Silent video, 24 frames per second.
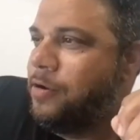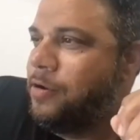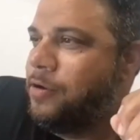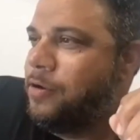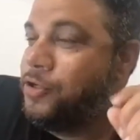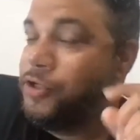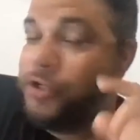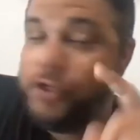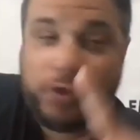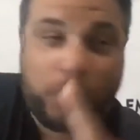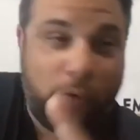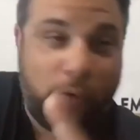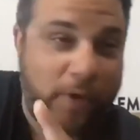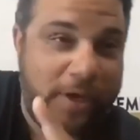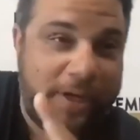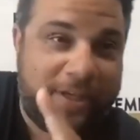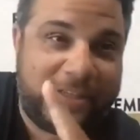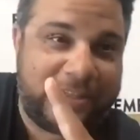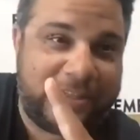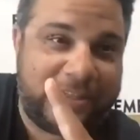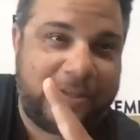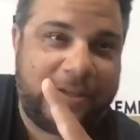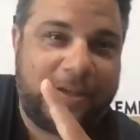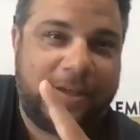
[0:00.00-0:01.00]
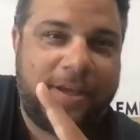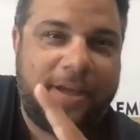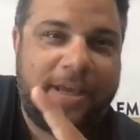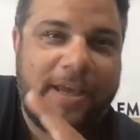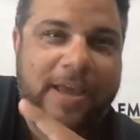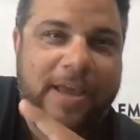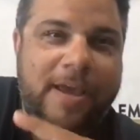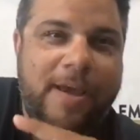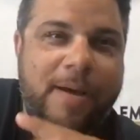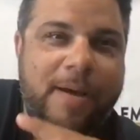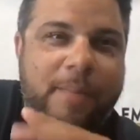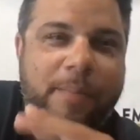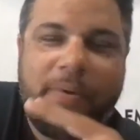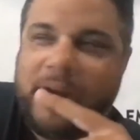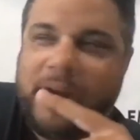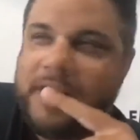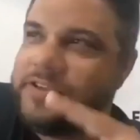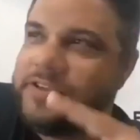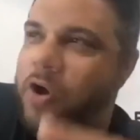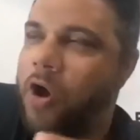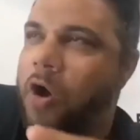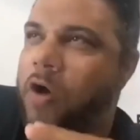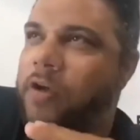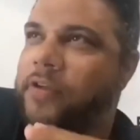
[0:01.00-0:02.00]
choice, but
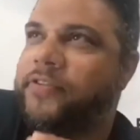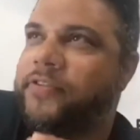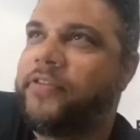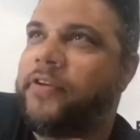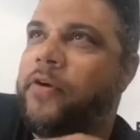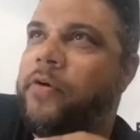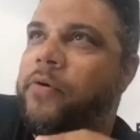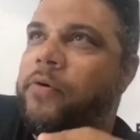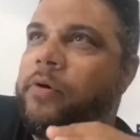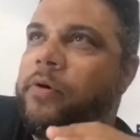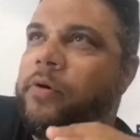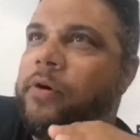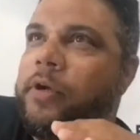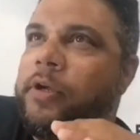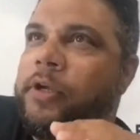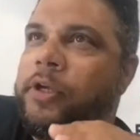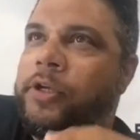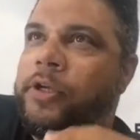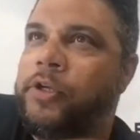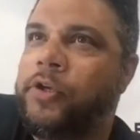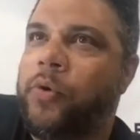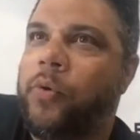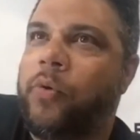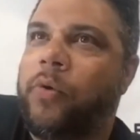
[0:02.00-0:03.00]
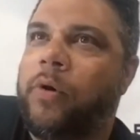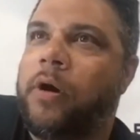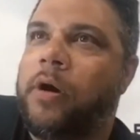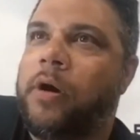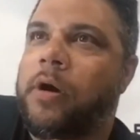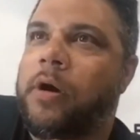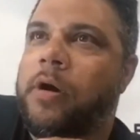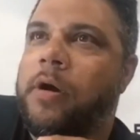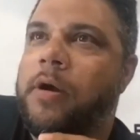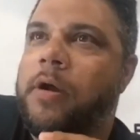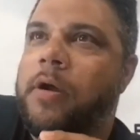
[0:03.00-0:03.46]
it's also your